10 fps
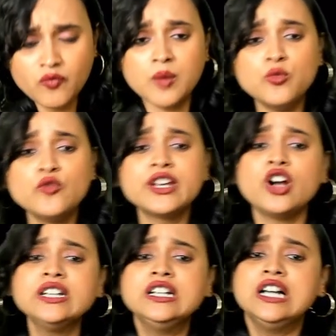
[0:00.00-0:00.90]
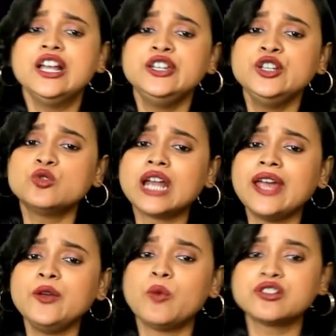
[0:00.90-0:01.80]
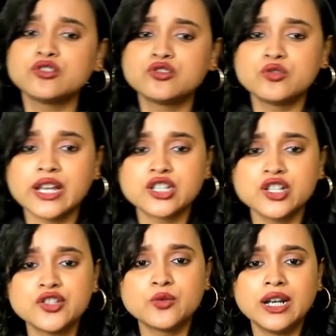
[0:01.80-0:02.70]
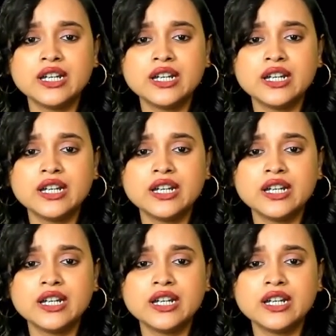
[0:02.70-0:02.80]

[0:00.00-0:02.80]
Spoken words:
Moving on, nuclei 1 to 2 questions. Dual